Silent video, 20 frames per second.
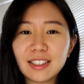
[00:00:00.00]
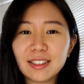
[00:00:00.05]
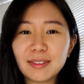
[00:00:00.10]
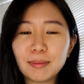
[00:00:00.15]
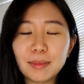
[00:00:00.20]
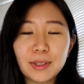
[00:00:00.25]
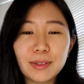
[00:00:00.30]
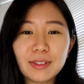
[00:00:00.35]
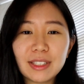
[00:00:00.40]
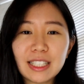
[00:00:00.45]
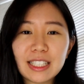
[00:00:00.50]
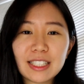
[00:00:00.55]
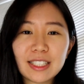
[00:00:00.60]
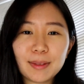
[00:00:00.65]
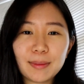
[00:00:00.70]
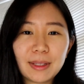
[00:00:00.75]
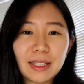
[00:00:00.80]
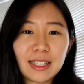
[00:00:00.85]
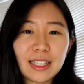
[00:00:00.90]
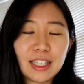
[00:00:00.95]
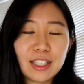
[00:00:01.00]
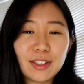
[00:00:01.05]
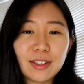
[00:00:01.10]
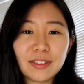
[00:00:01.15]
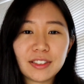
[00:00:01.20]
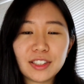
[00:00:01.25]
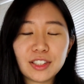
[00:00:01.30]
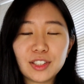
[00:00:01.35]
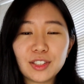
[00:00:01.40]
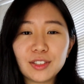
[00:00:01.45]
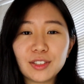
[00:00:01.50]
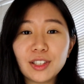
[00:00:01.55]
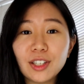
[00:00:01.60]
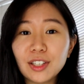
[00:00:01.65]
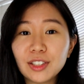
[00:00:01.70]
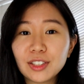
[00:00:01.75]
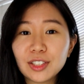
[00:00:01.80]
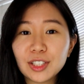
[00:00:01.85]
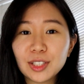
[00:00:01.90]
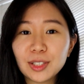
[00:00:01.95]
mewing is something that you have to do
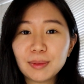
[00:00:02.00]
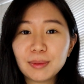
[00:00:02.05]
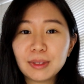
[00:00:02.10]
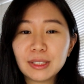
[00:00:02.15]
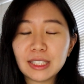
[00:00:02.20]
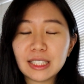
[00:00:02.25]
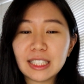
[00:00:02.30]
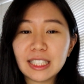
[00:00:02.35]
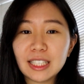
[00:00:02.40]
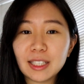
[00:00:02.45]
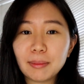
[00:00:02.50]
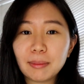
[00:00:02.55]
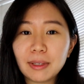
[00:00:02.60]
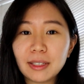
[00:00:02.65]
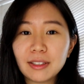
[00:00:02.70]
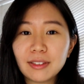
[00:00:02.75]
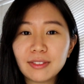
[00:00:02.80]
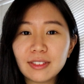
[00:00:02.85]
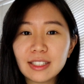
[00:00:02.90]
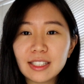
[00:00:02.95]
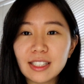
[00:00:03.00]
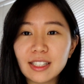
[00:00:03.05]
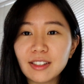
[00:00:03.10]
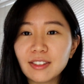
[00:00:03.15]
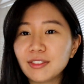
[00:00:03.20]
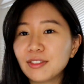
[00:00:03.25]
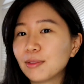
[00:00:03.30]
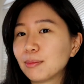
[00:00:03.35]
long term to see the benefits of.